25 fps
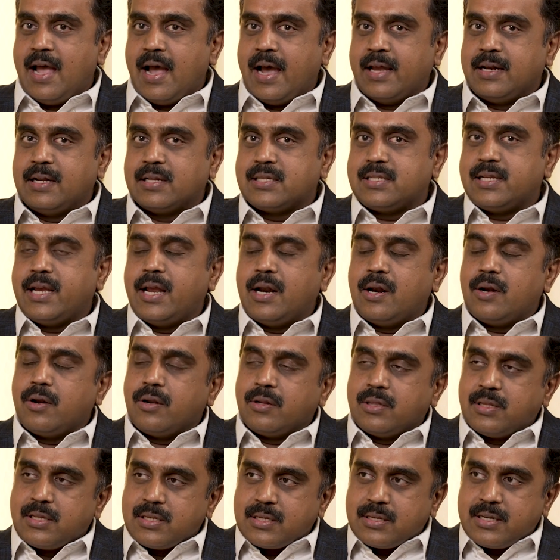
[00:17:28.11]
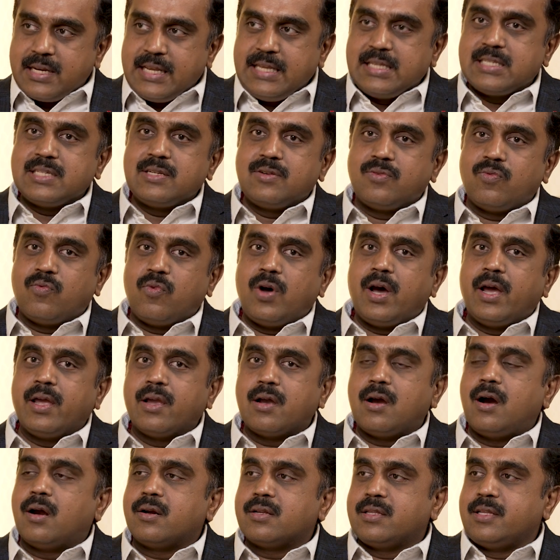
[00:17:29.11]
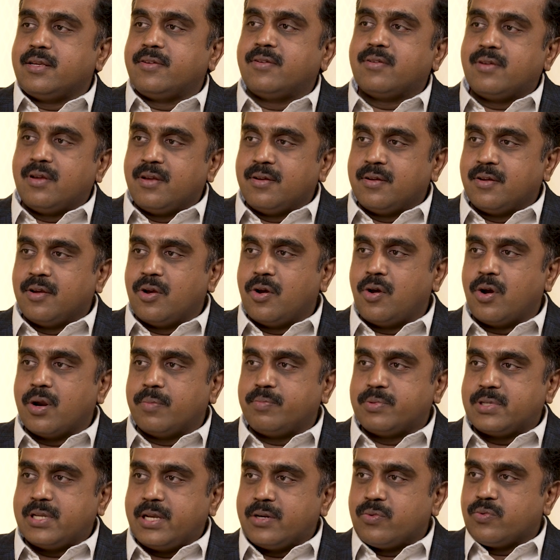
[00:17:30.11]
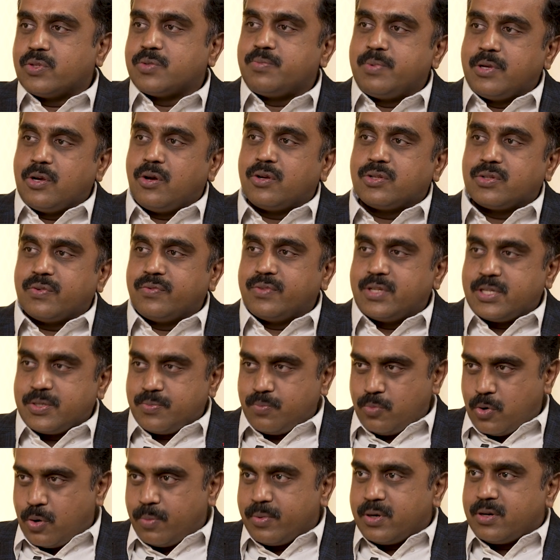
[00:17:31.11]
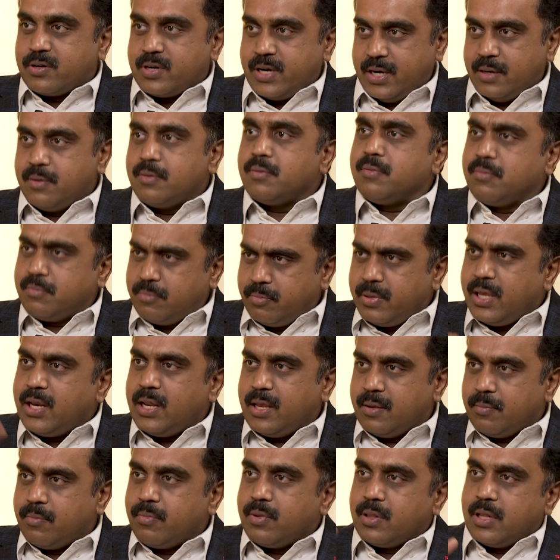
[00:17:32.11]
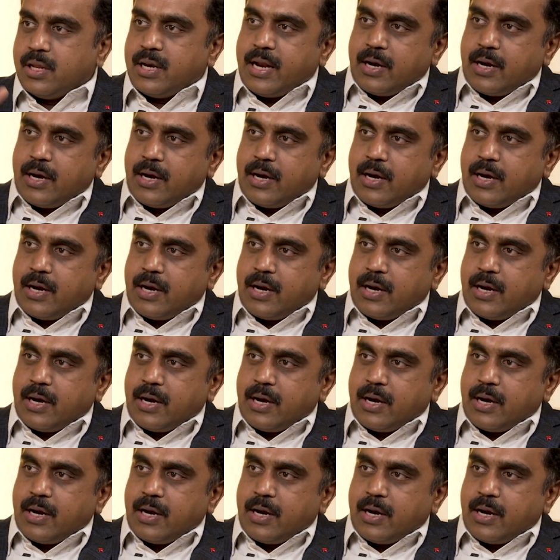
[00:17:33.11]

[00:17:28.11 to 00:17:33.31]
and it said the reason why Karthik got upset was because of this moment, right? Meaning the